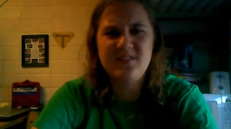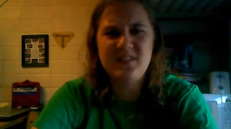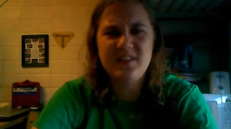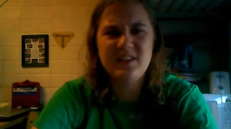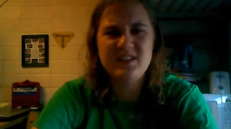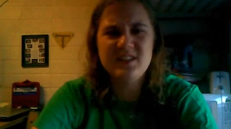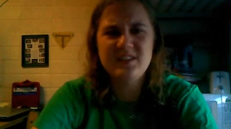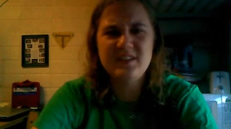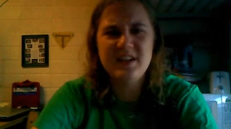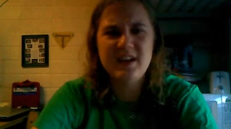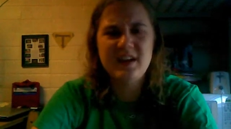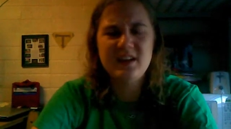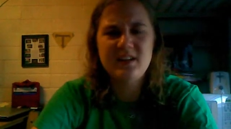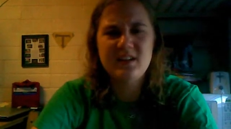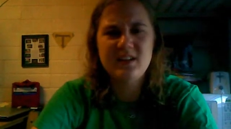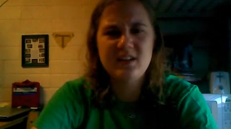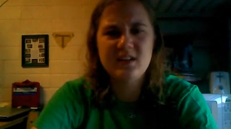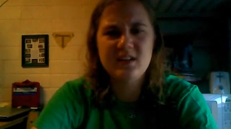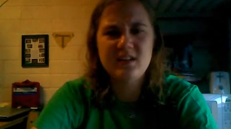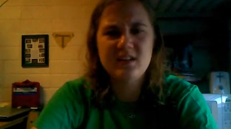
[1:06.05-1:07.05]
If they did
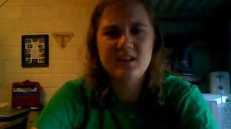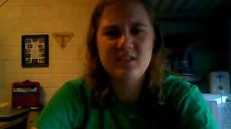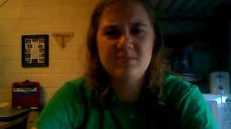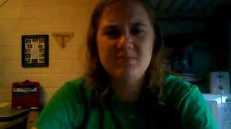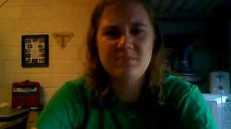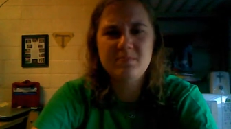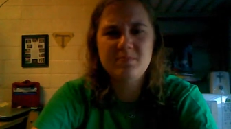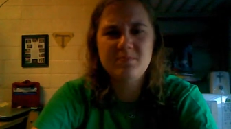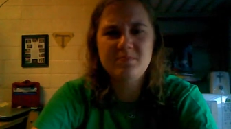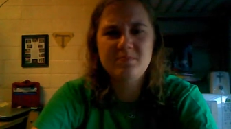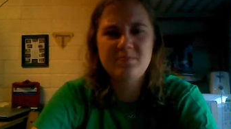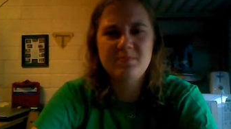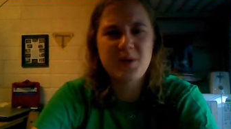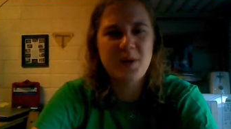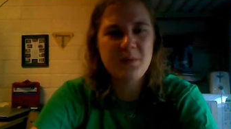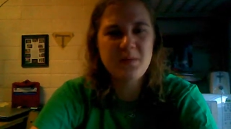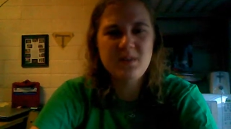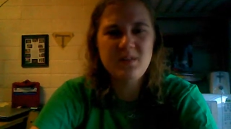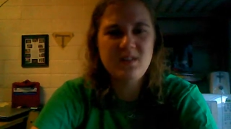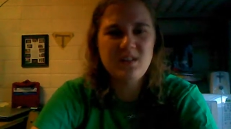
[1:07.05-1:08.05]
that, then I
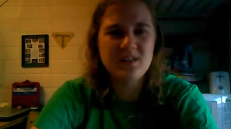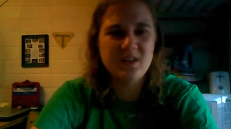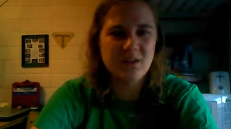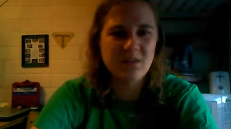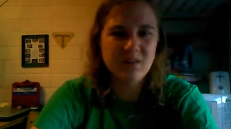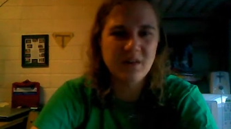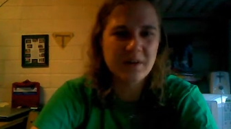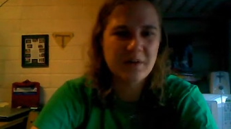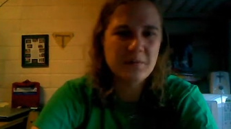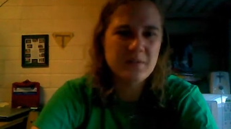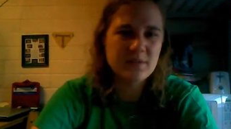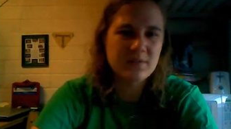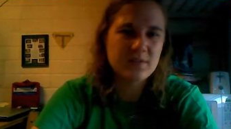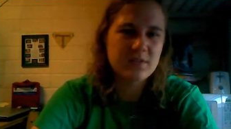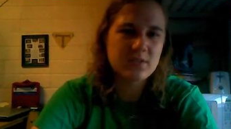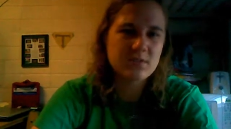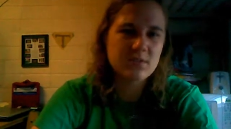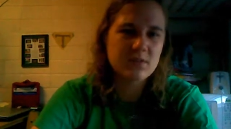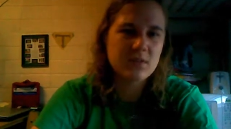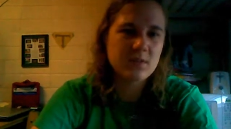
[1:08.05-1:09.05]
probably really don't want to be
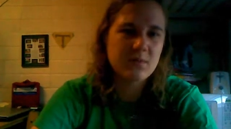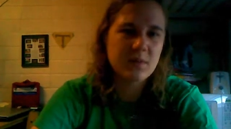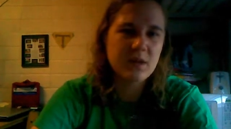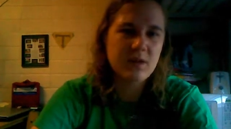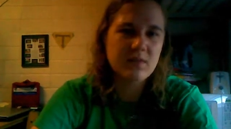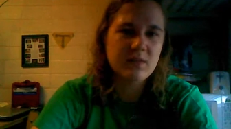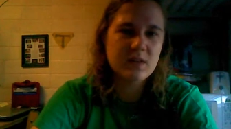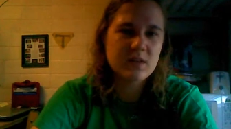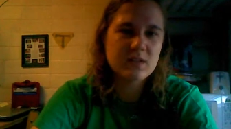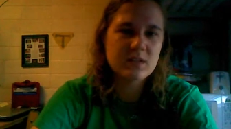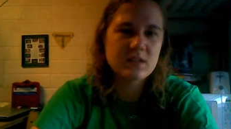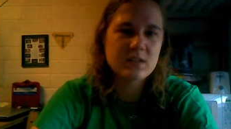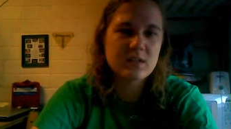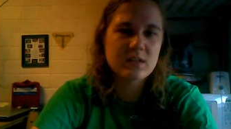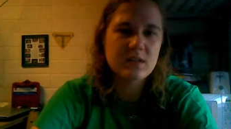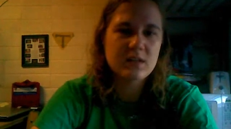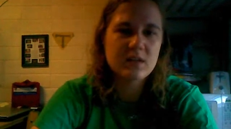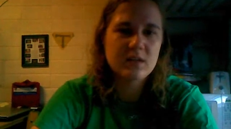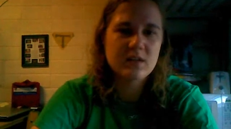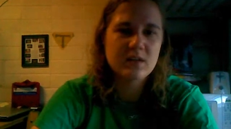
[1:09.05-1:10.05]
friends with them anyways.
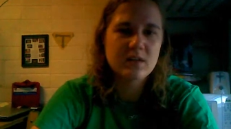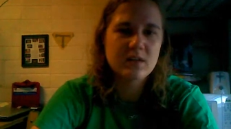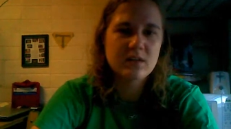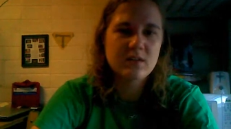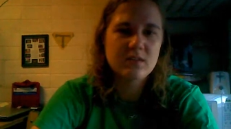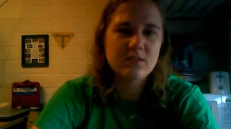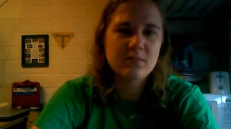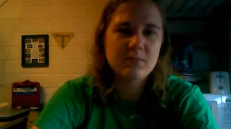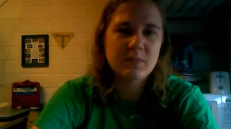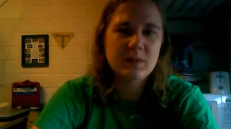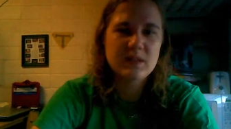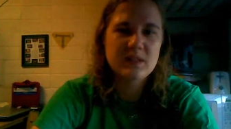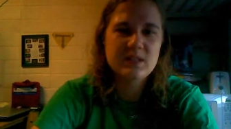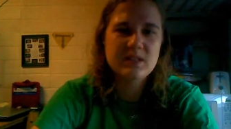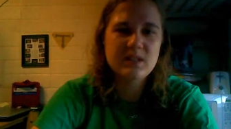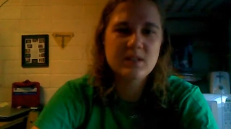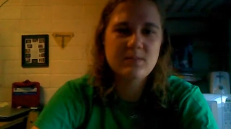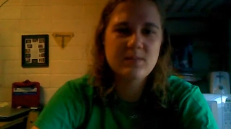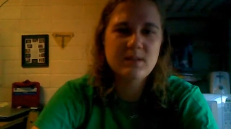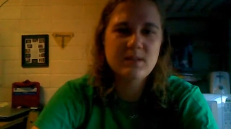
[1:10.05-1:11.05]
But
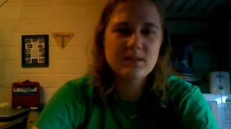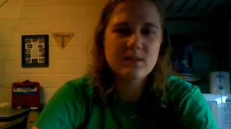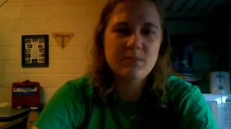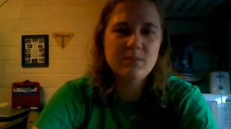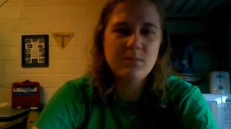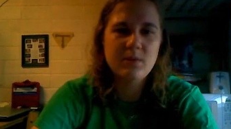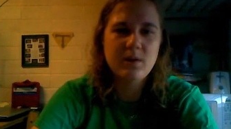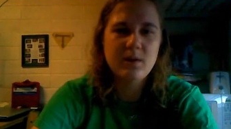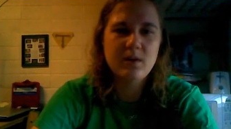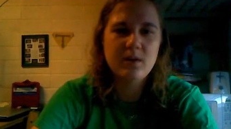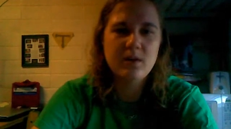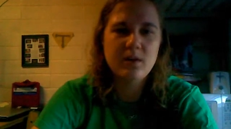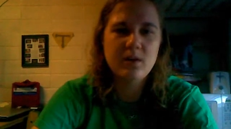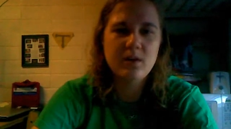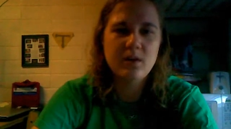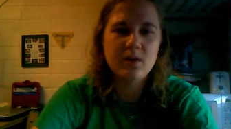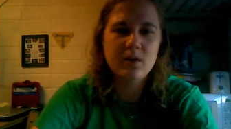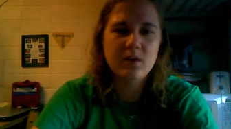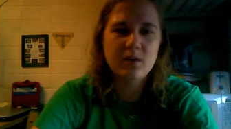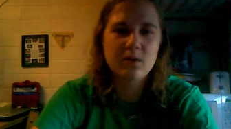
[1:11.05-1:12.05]
it'd still be somewhat
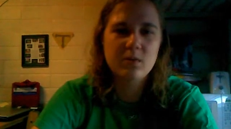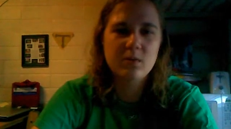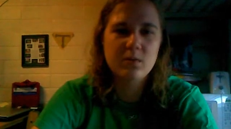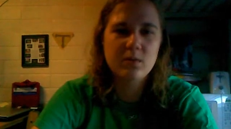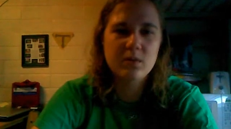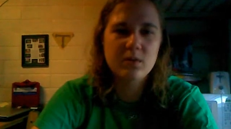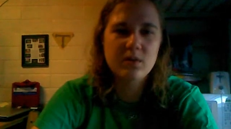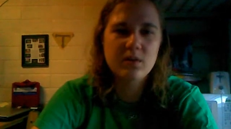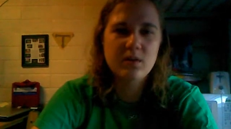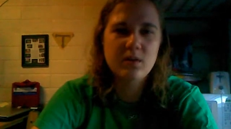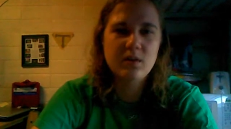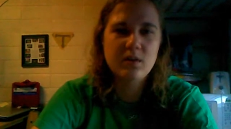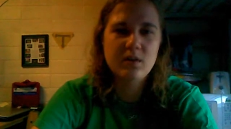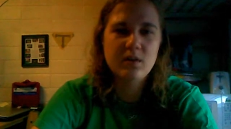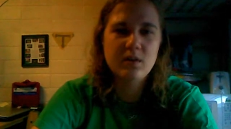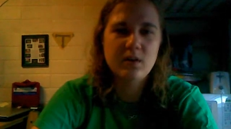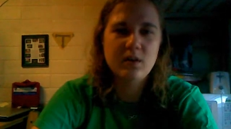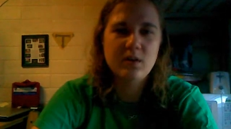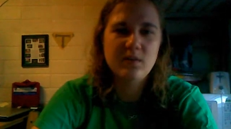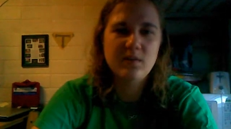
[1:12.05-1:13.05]
awkward,
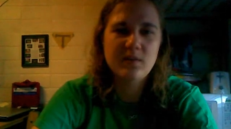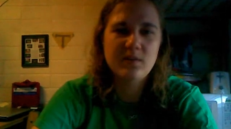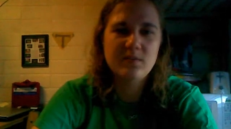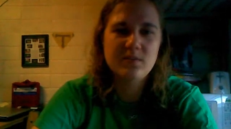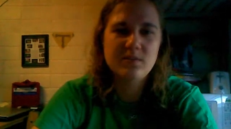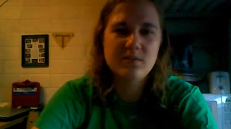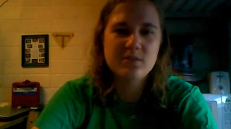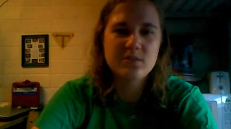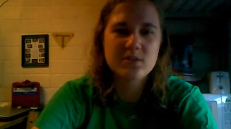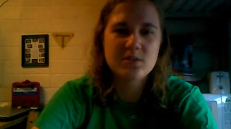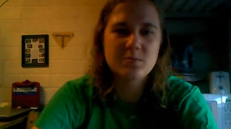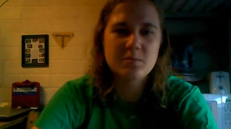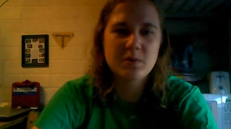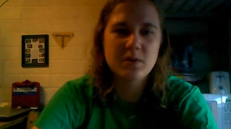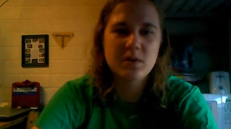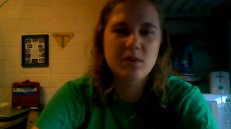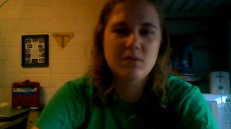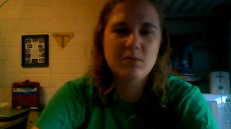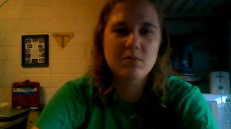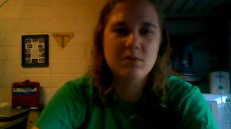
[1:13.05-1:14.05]
and I would have to
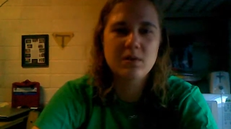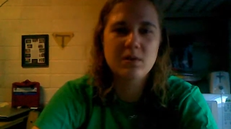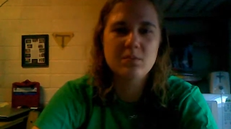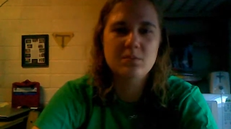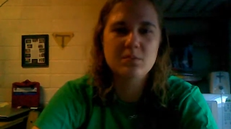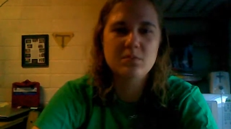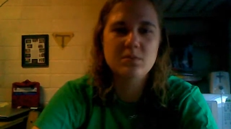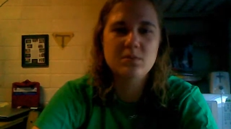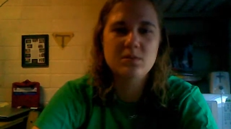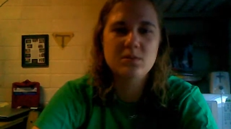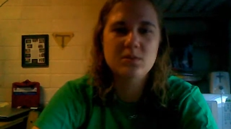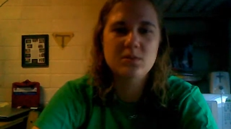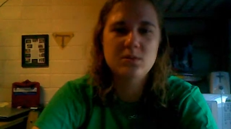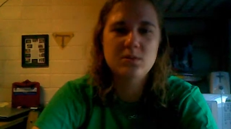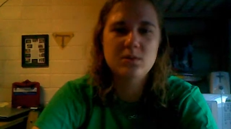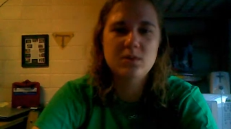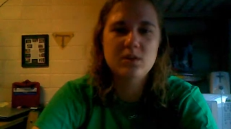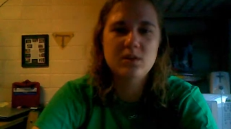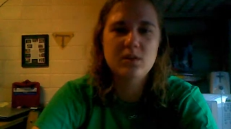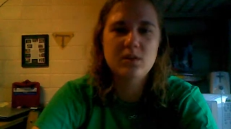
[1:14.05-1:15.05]
explain what I'm
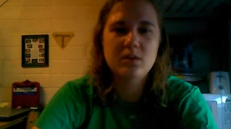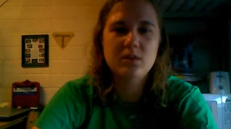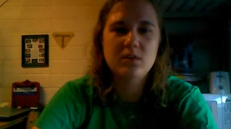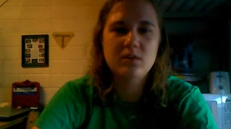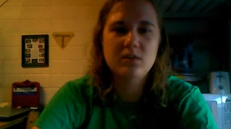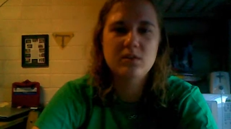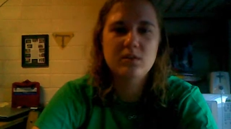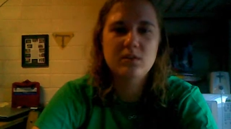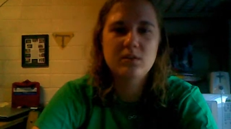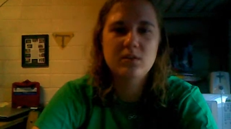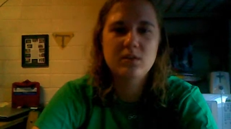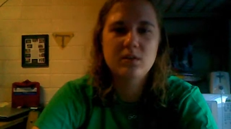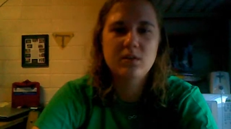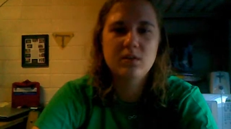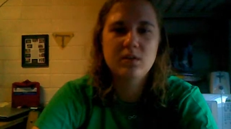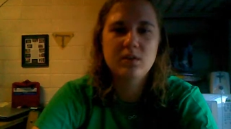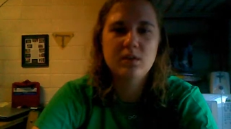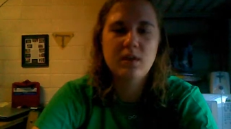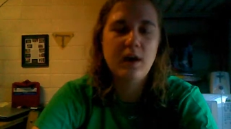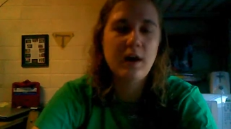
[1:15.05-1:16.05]
doing.
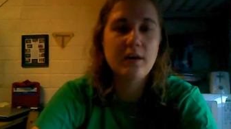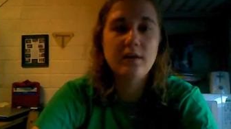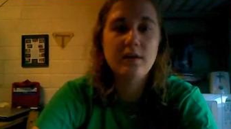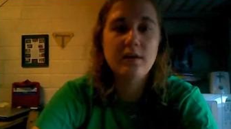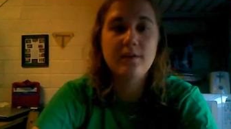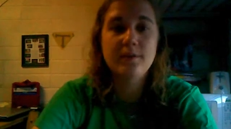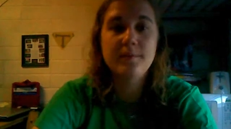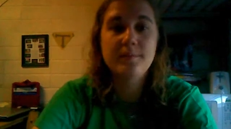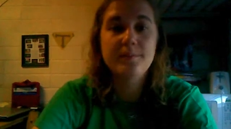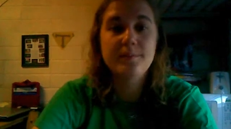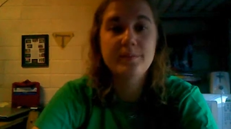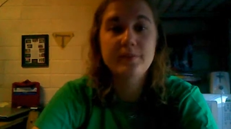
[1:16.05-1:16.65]
I don't know.